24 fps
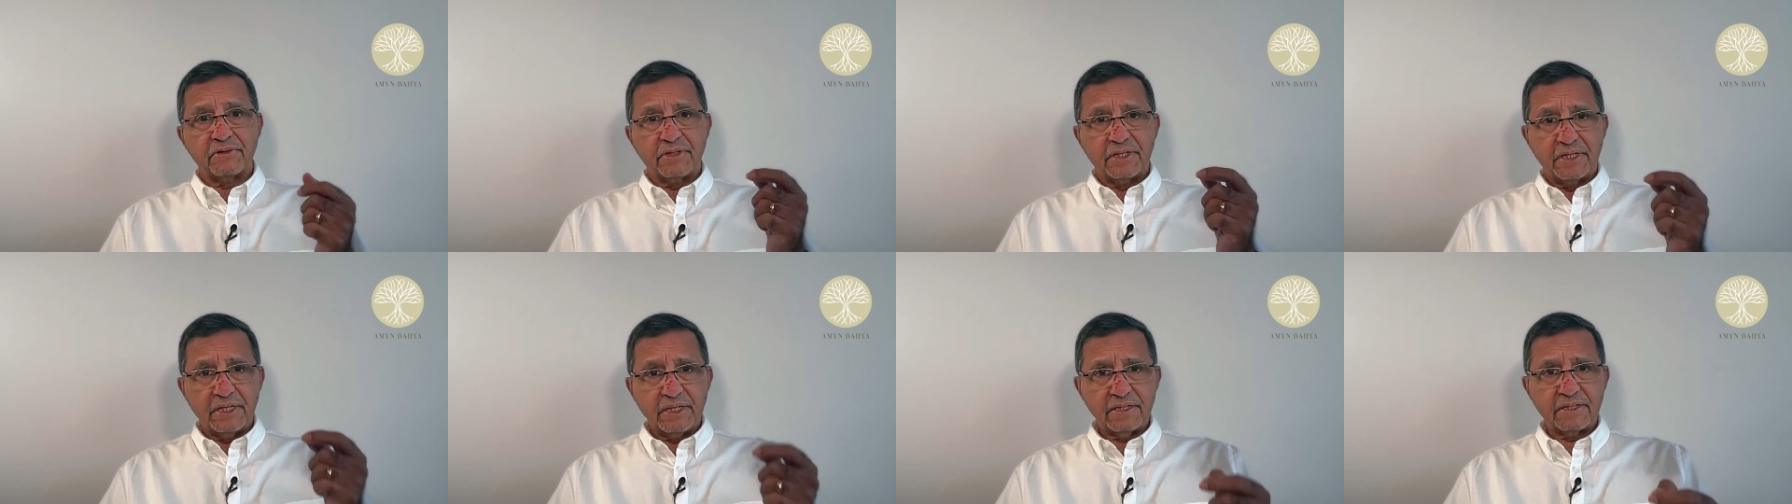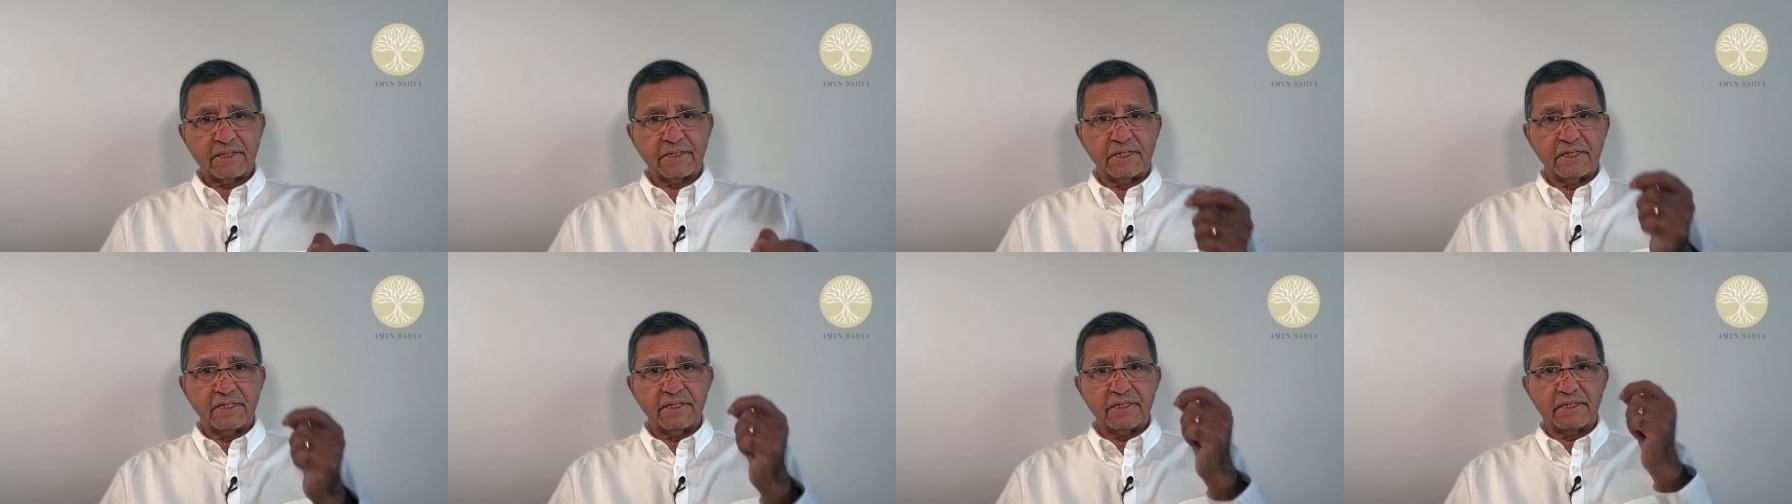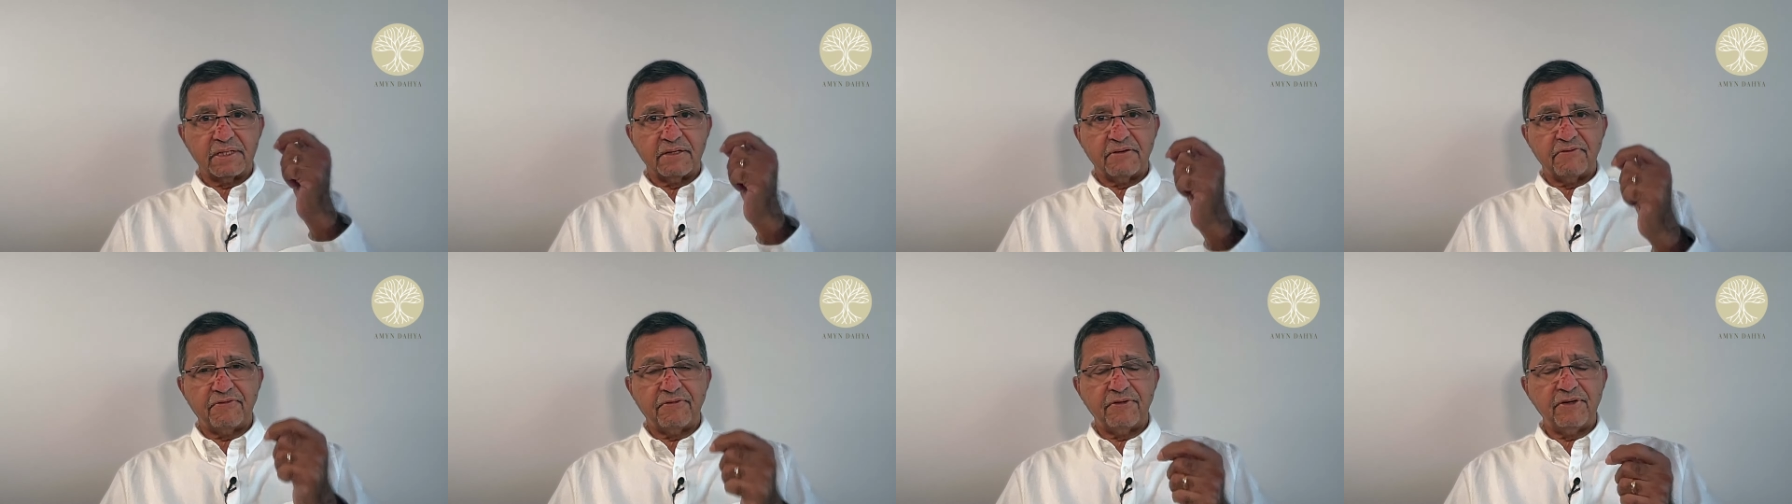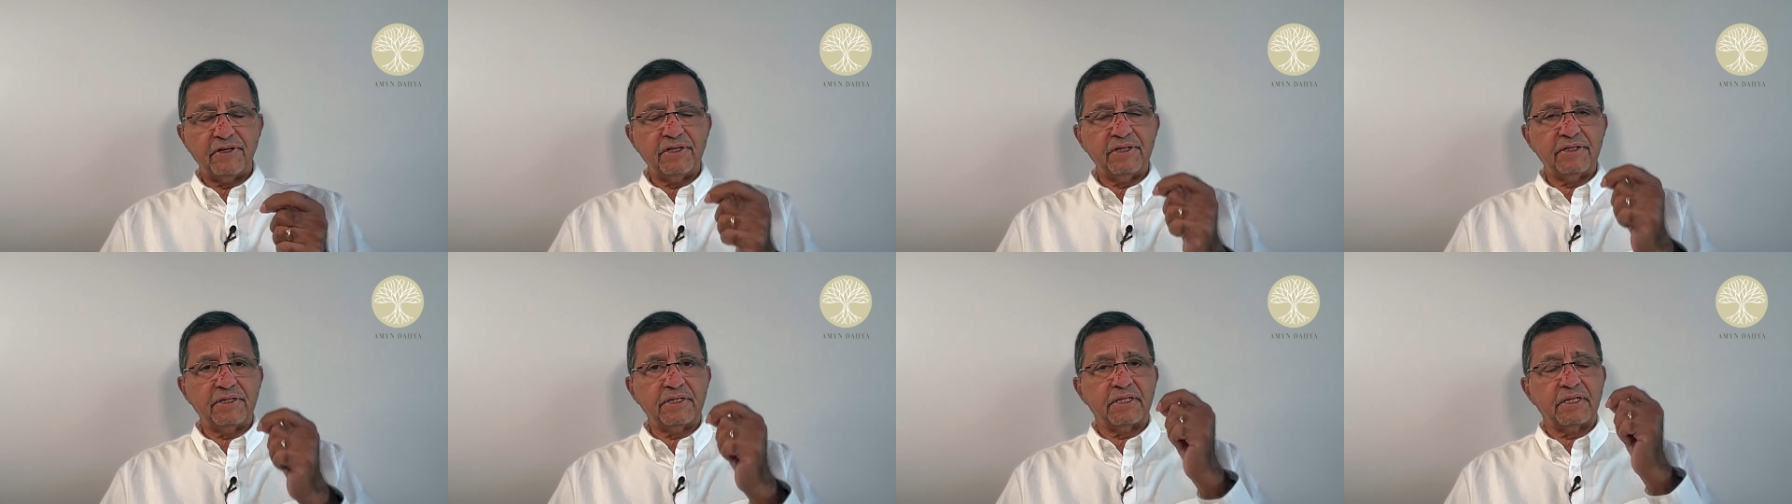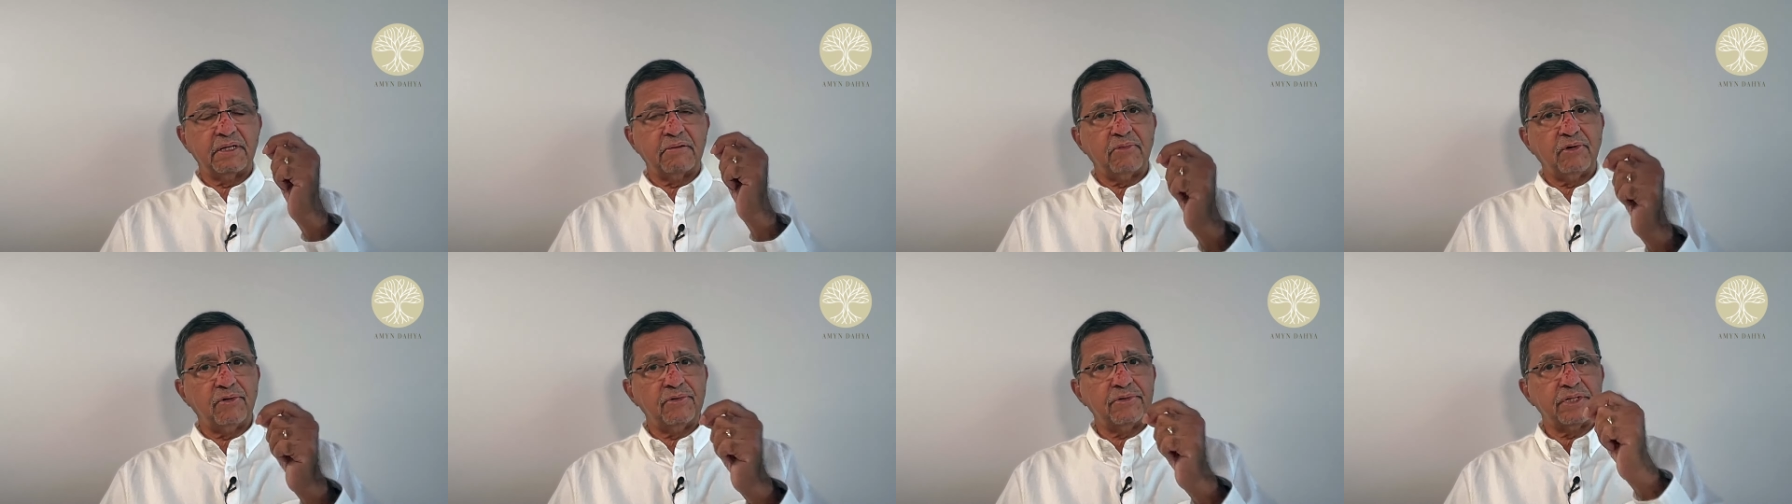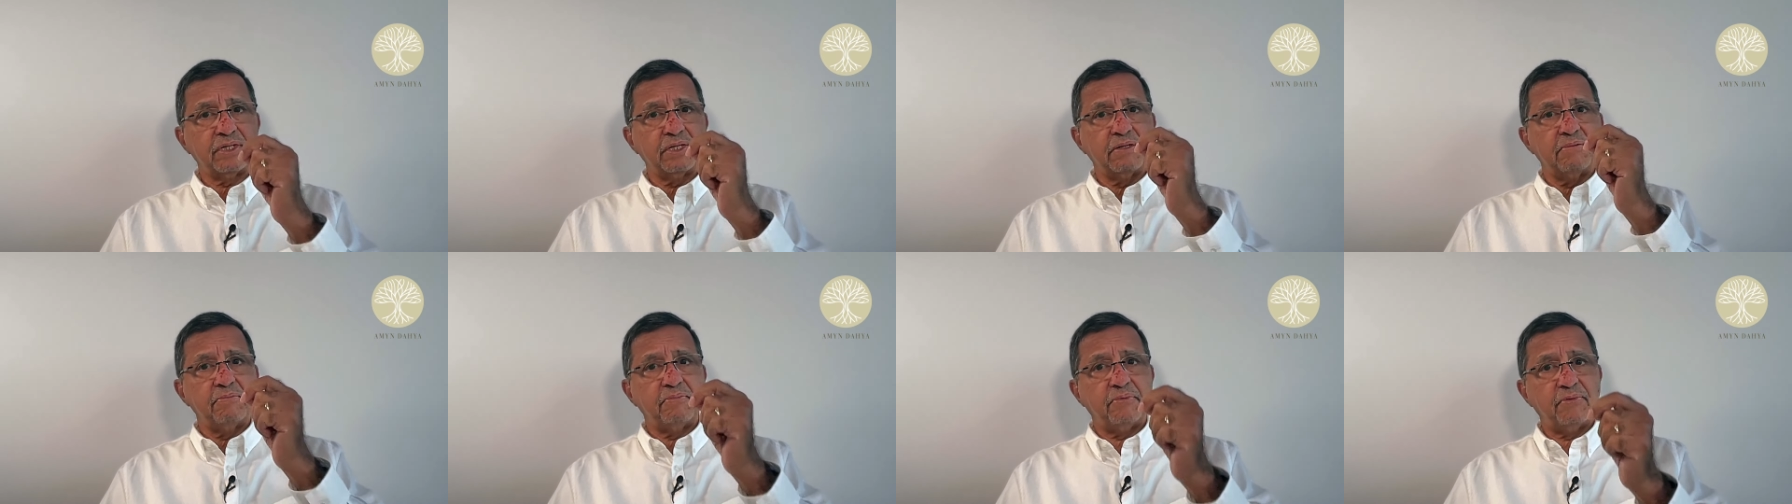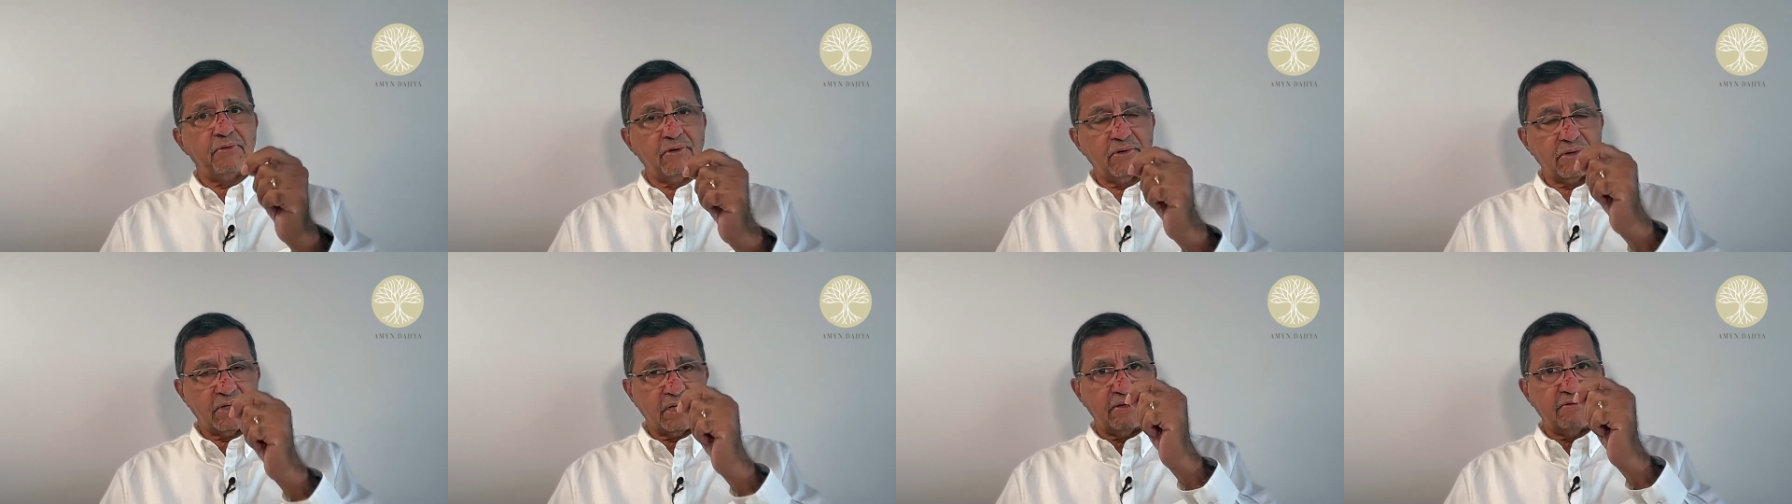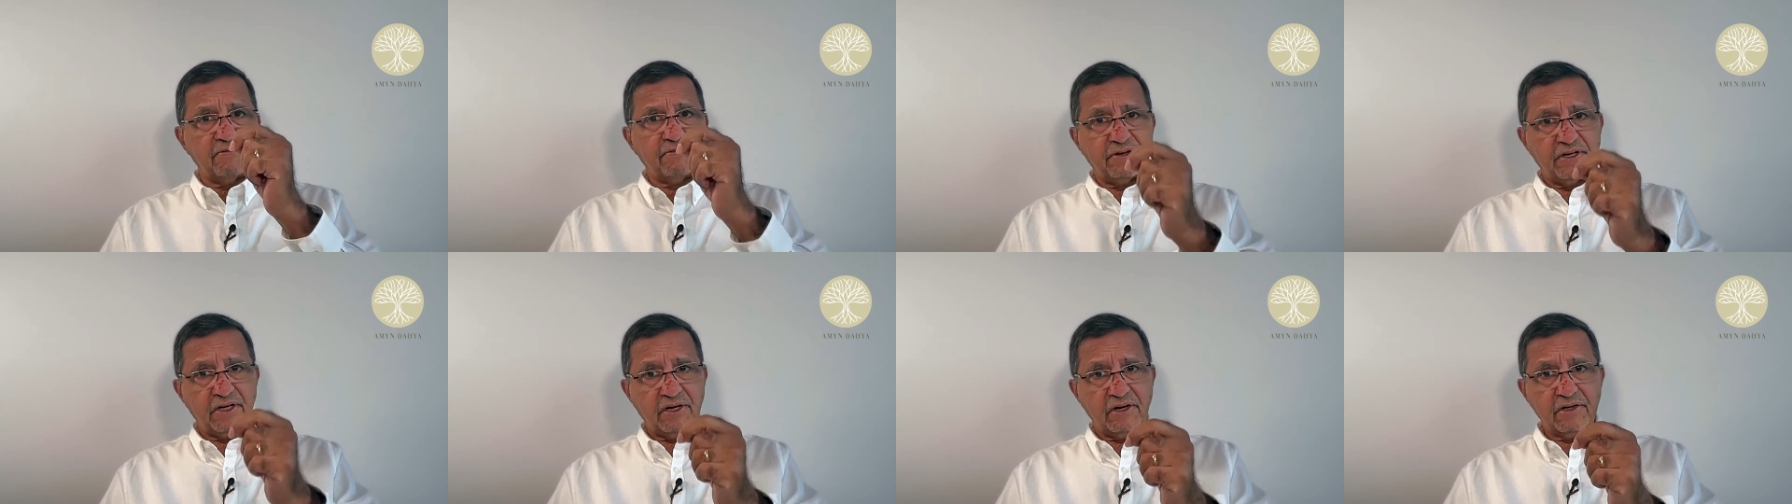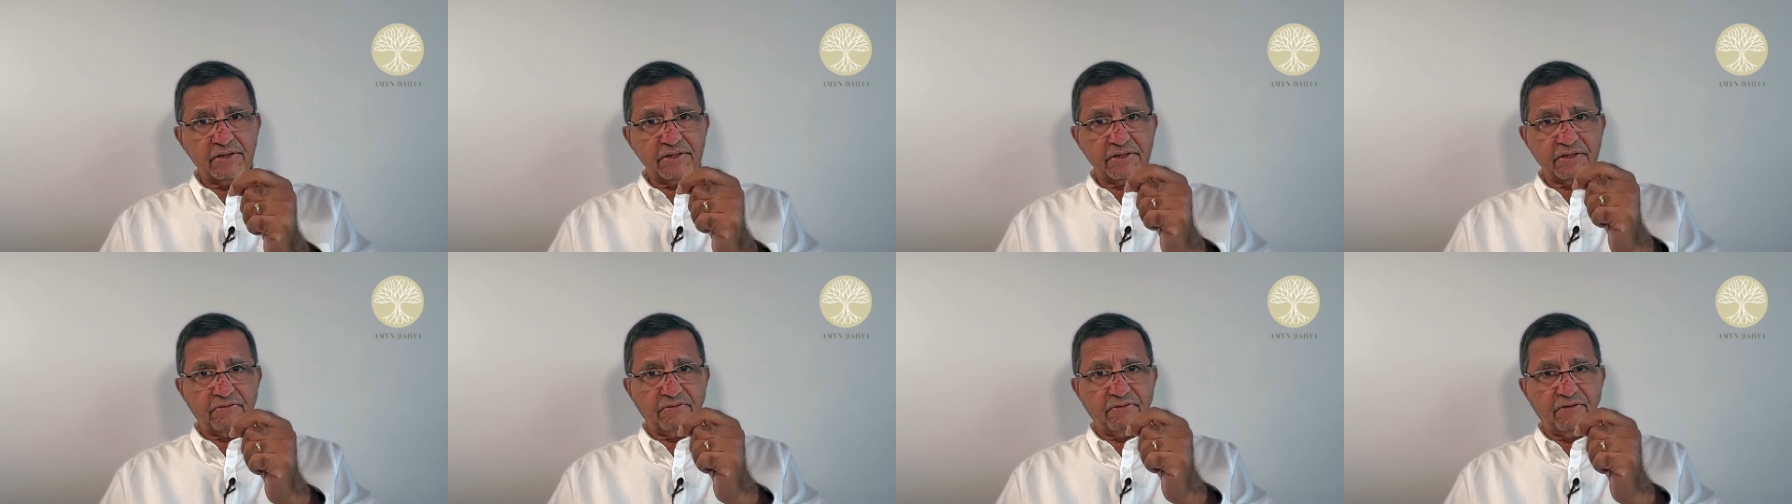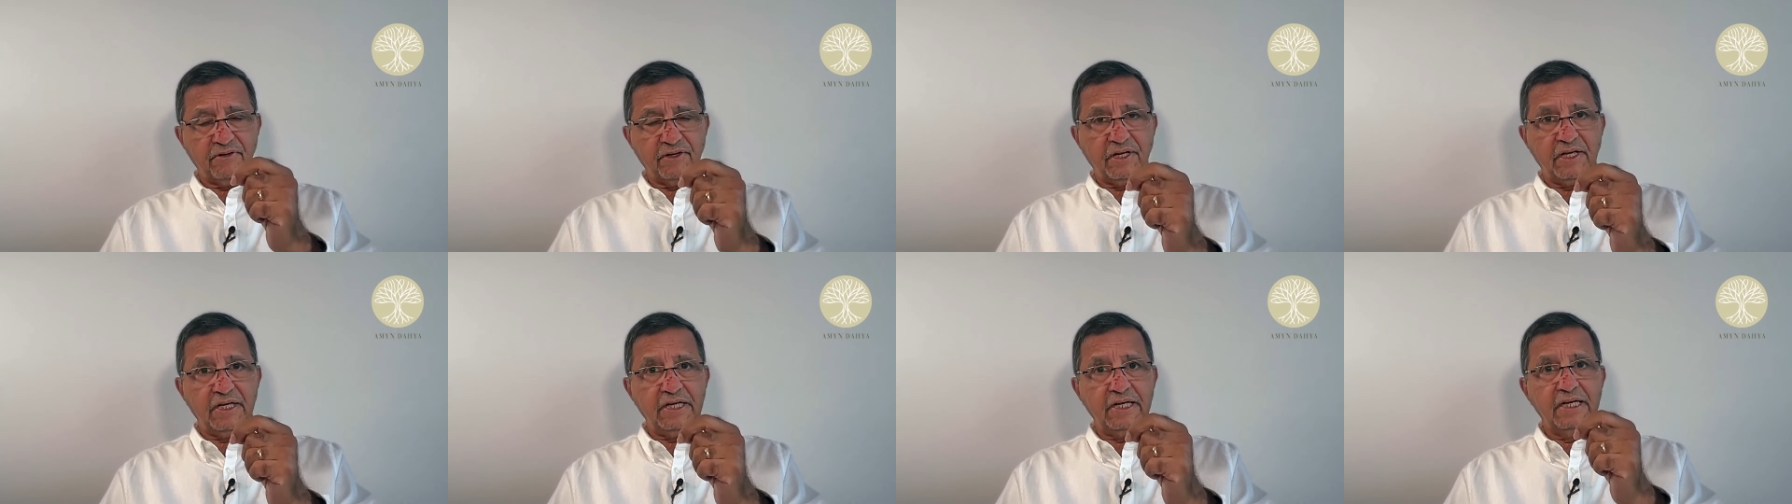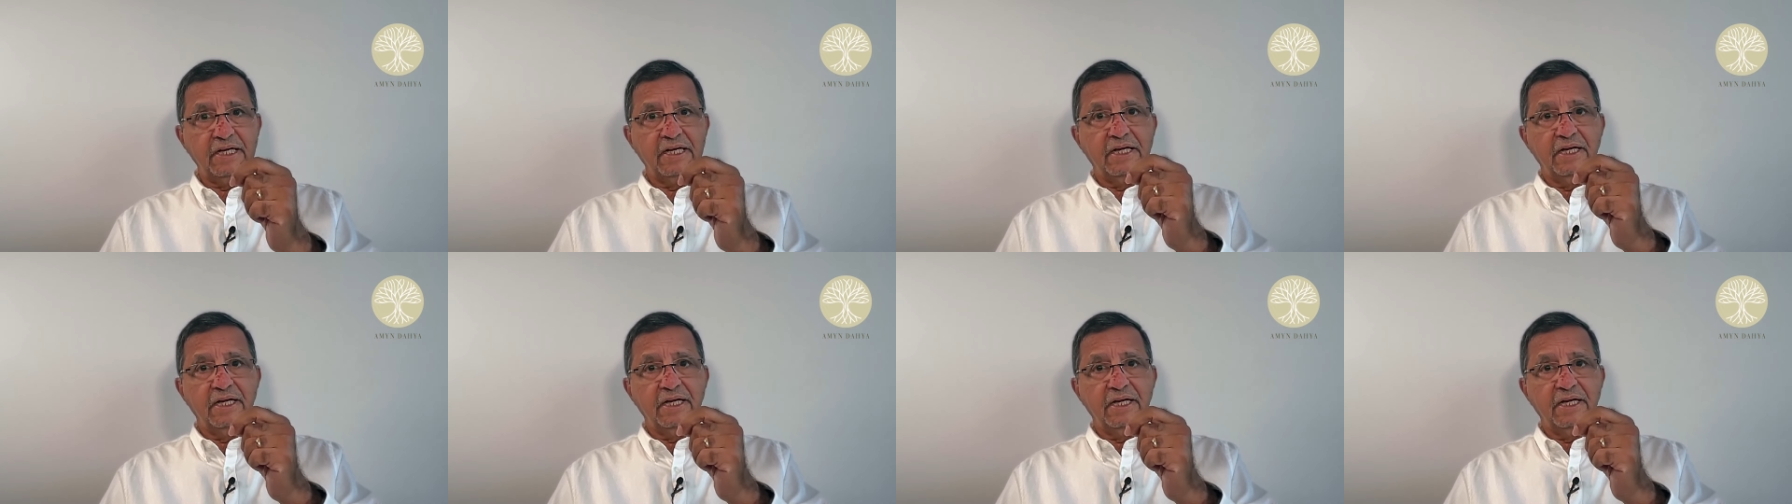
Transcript: this is the first and most important philosophy